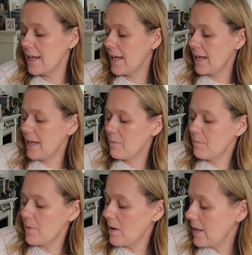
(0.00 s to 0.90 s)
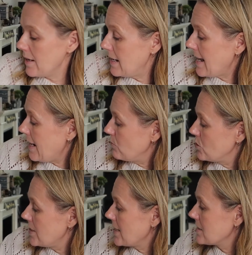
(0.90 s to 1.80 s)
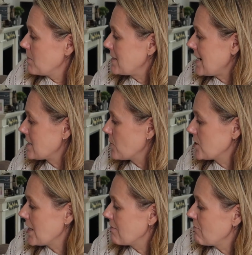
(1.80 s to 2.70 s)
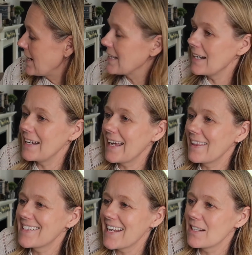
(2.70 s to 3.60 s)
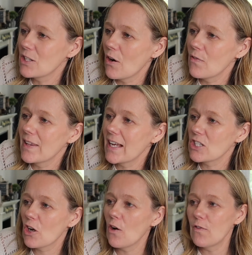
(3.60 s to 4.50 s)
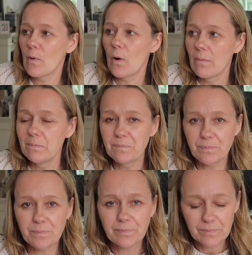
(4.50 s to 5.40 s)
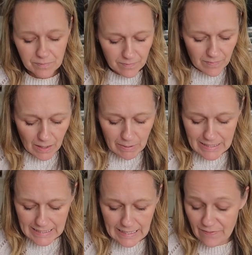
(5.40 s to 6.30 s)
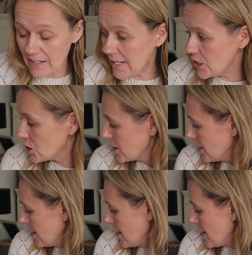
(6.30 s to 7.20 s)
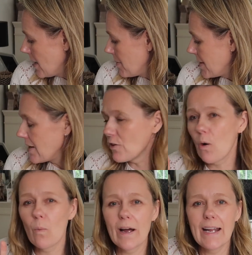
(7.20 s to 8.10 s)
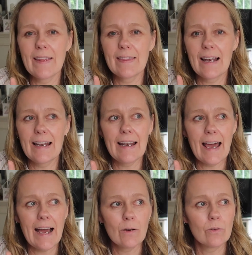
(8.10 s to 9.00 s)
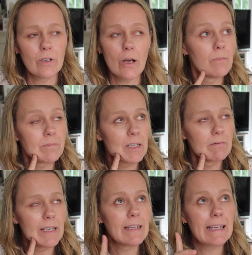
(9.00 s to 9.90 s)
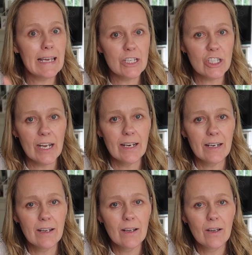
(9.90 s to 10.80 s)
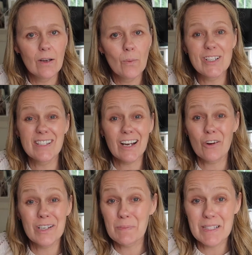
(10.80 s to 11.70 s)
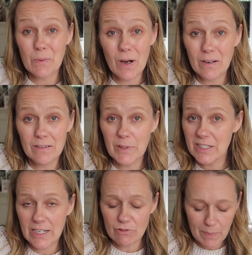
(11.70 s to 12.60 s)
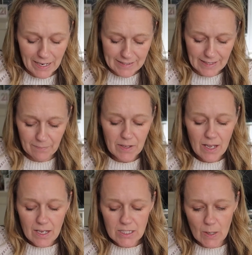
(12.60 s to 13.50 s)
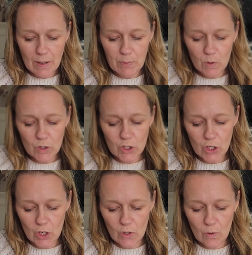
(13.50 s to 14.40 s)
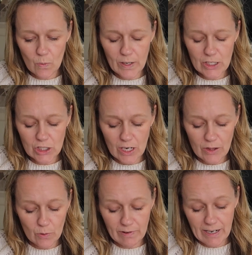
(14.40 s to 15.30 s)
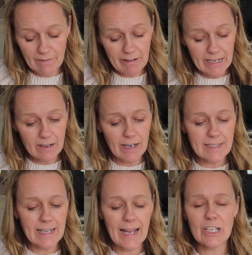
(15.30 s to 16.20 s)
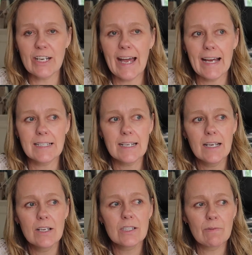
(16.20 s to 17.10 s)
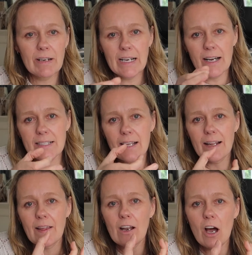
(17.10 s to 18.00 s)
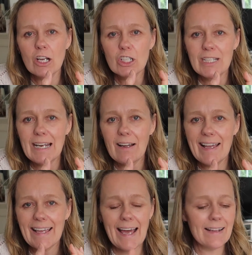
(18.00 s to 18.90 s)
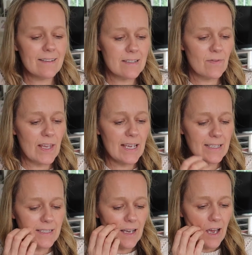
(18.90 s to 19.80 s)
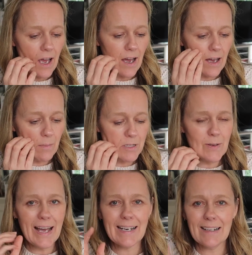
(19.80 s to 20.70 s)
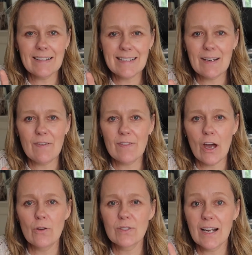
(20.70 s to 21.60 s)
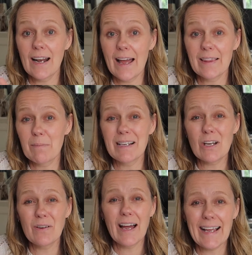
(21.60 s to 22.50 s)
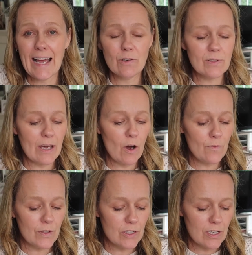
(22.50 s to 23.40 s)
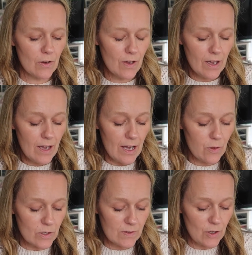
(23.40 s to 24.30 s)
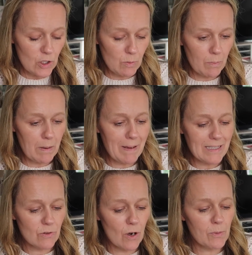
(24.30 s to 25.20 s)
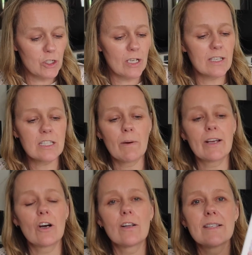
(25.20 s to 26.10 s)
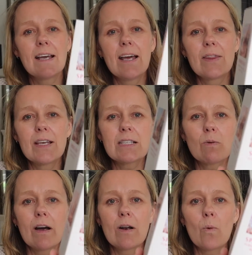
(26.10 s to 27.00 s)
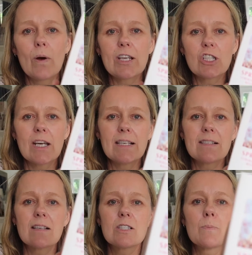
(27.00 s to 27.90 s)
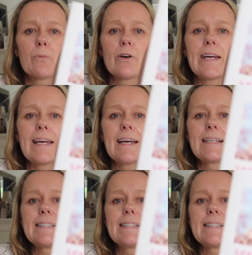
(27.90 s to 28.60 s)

here in my lounge next to my desk, which I regularly get the scent of, and that's a coffee one, but it's nearly finished. And then I've got one in the lounge, no, in the kitchen, which is like a Christmassy one, which needs replacing. So I bought two, which I thought were really nice. They actually had some really nice, like large tea light candles of these. So I had a little sniff of those and I like them, but I don't candles that often. So I thought a diffuser would be a better option. So I got this one, which is Spring